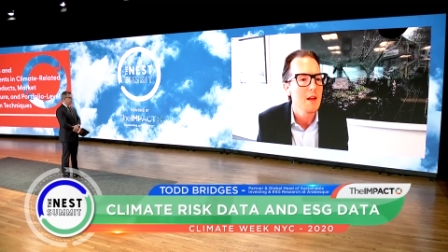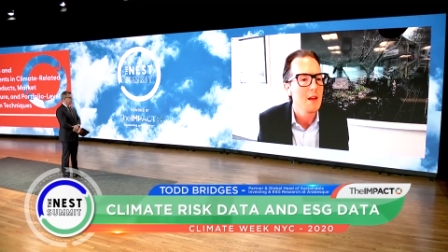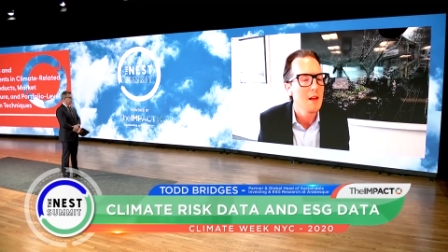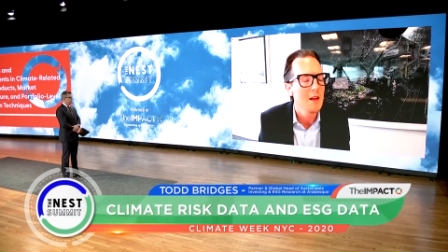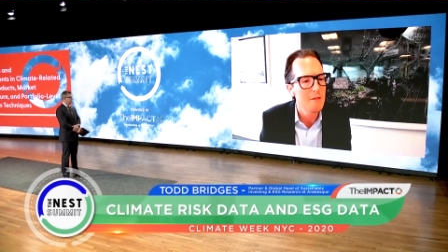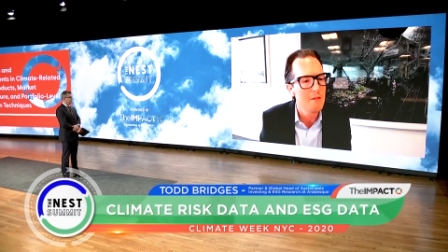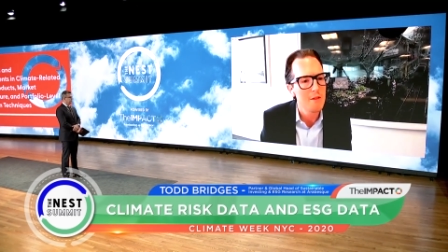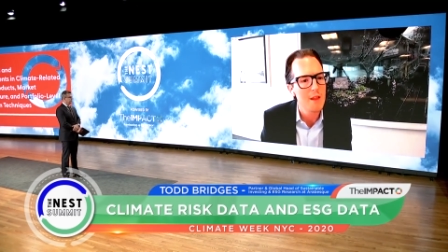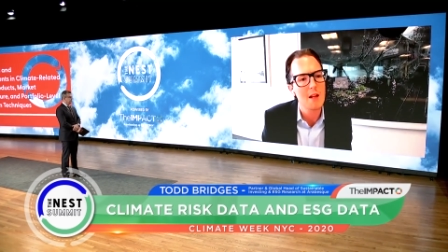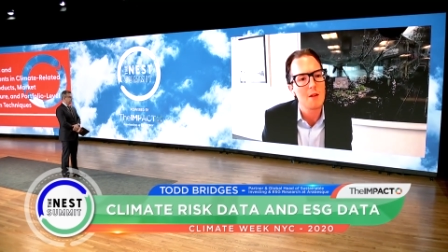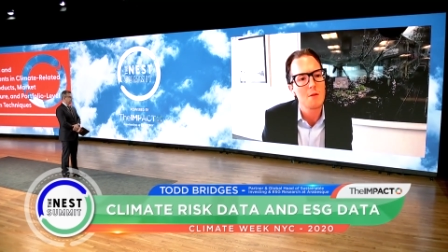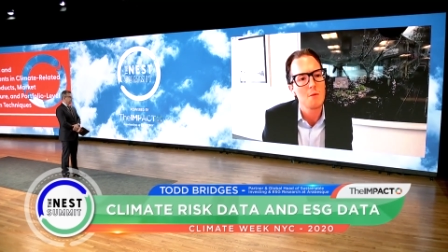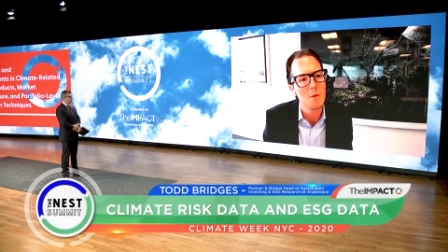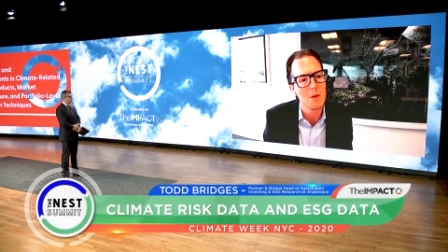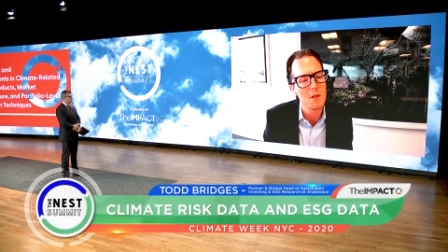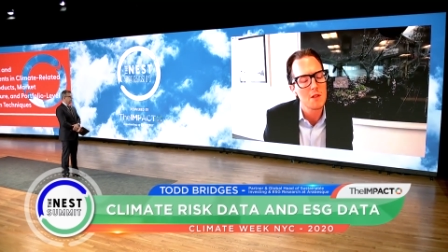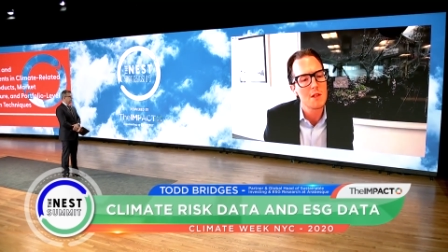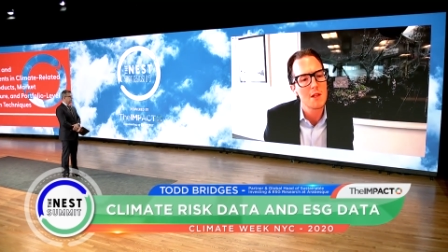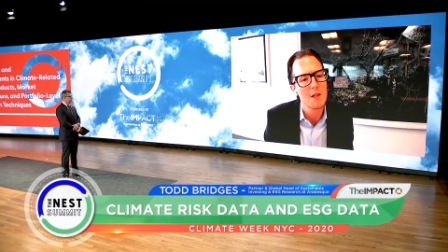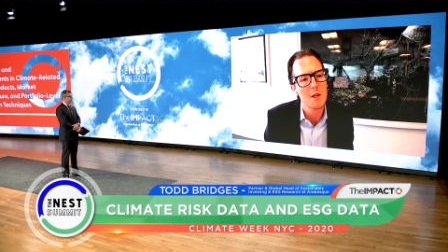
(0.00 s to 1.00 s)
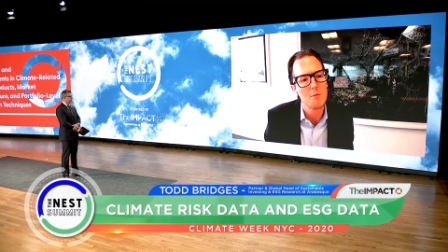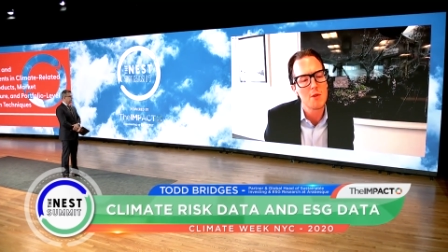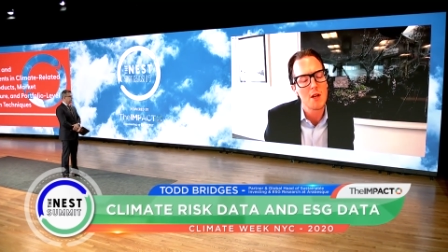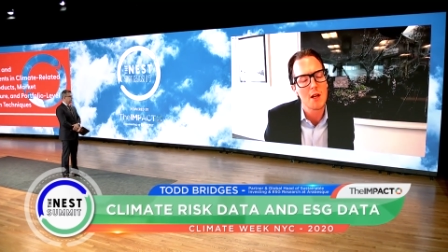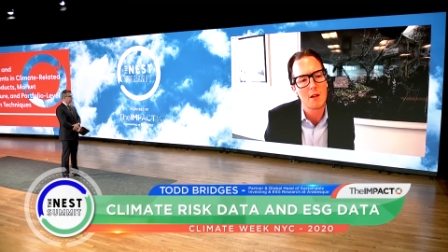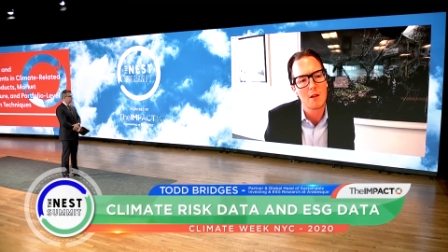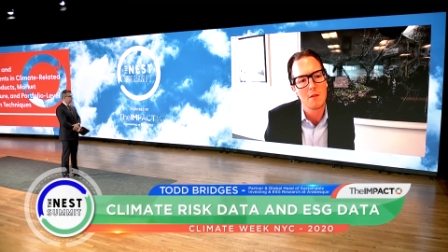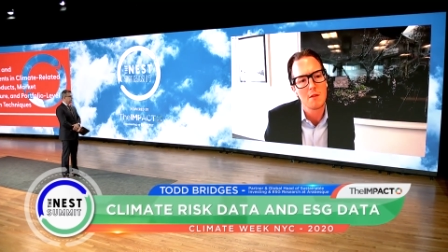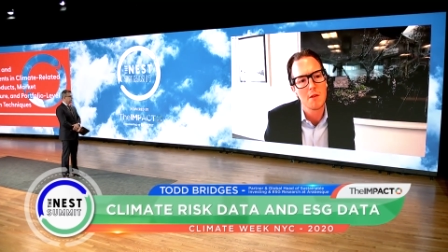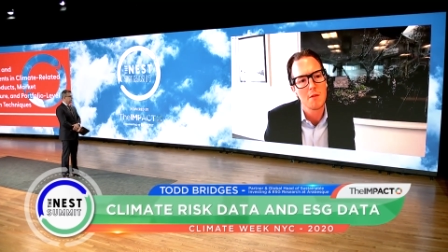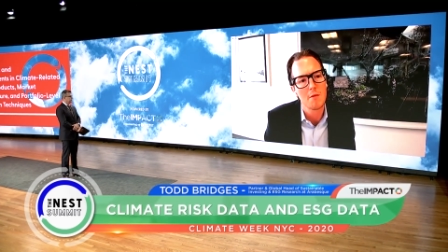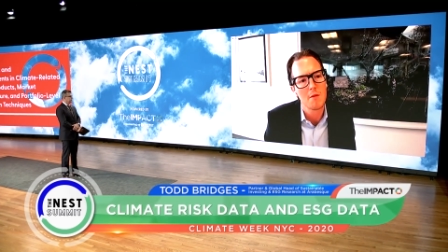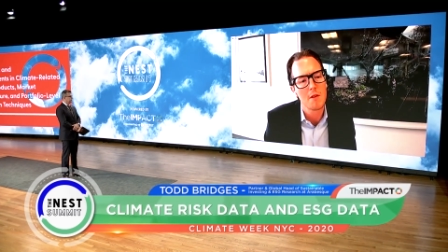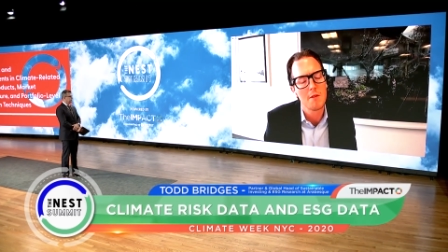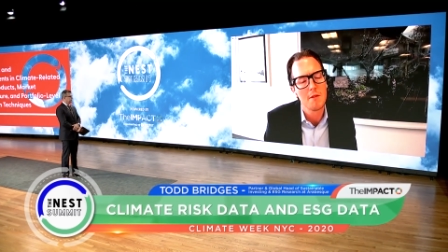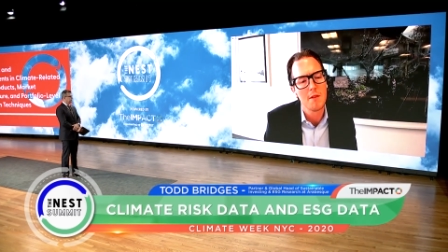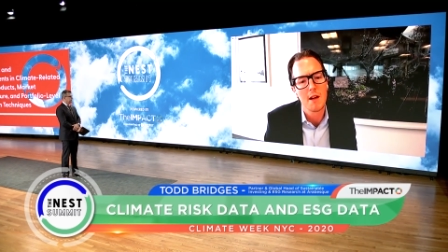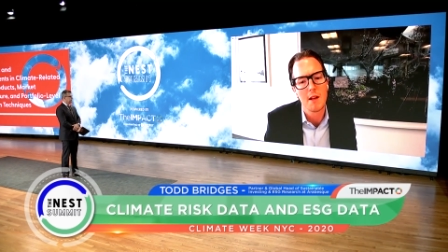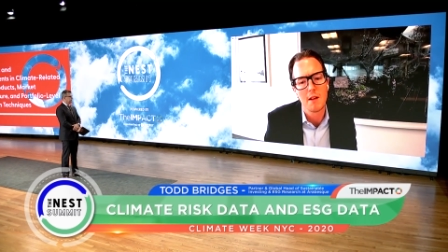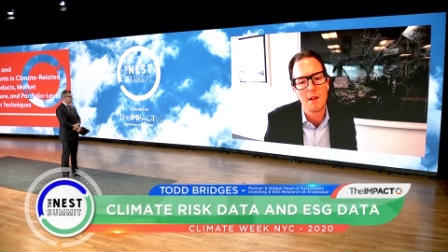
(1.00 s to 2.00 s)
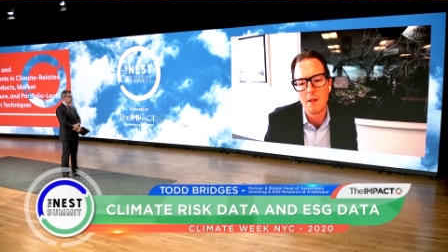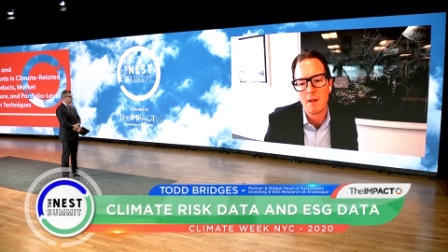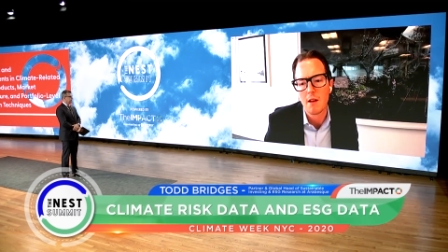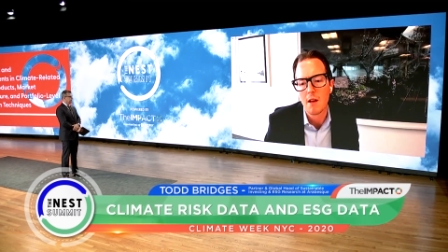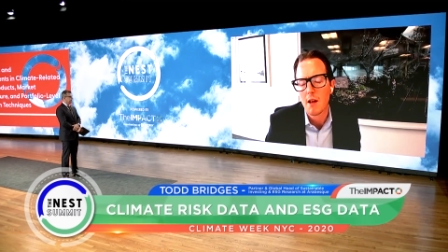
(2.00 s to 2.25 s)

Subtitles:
if that was the objective of the fund.